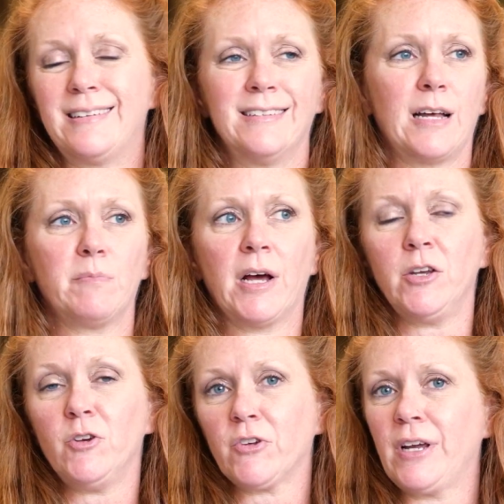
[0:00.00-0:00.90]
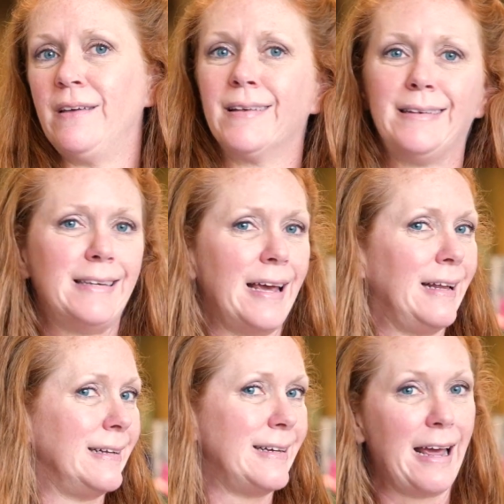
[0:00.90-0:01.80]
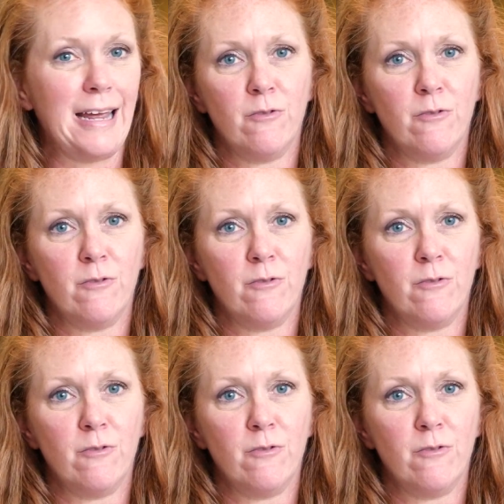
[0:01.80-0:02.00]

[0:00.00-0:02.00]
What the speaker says: since I'm not usually in the day-to-day